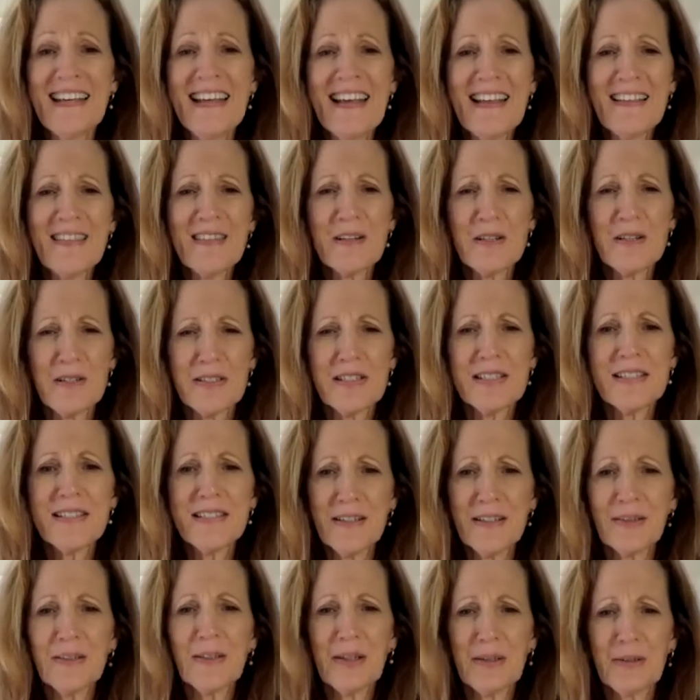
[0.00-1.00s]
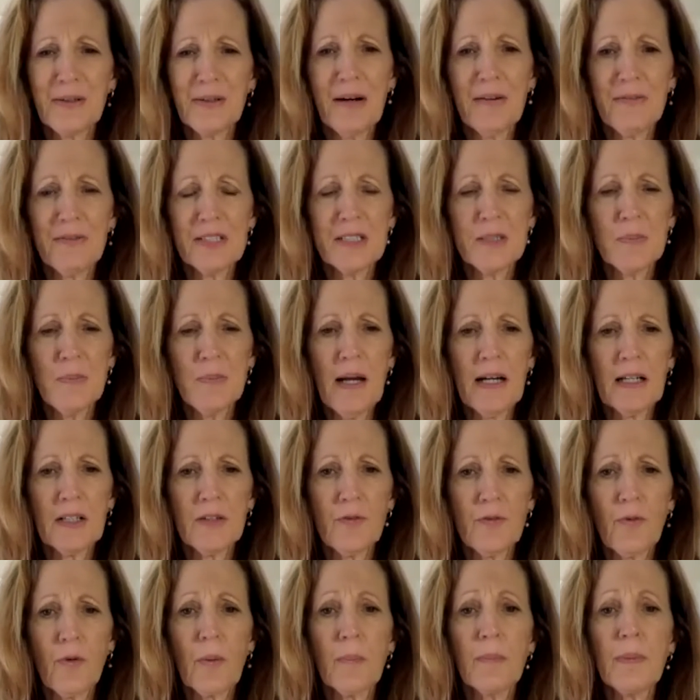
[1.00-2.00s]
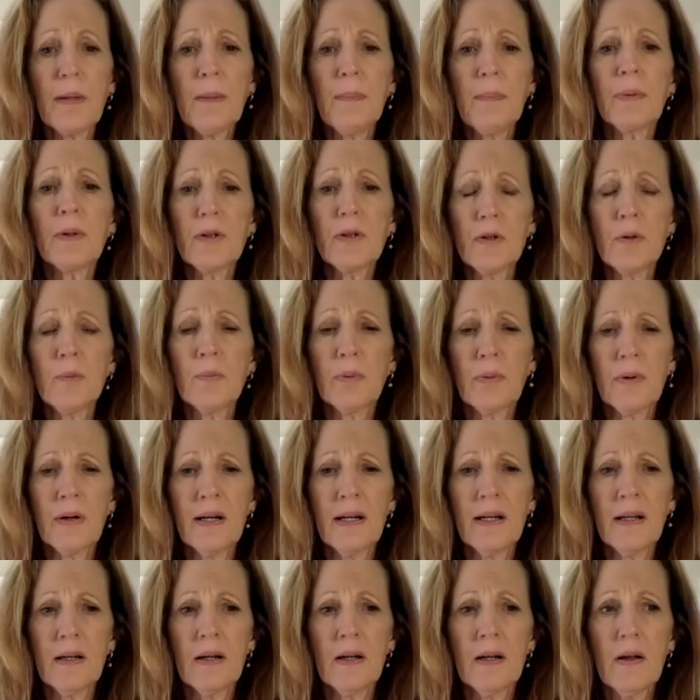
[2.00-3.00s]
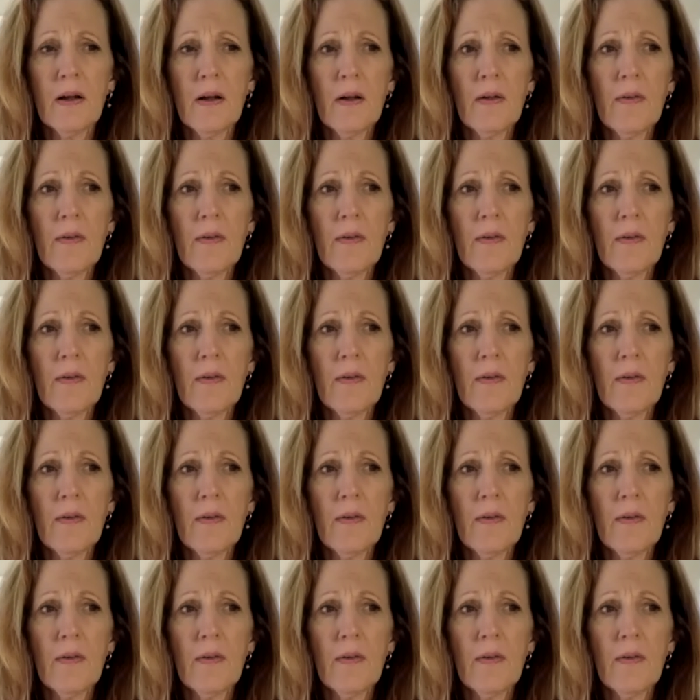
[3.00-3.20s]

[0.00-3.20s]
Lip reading: there's still a great respect for people who bring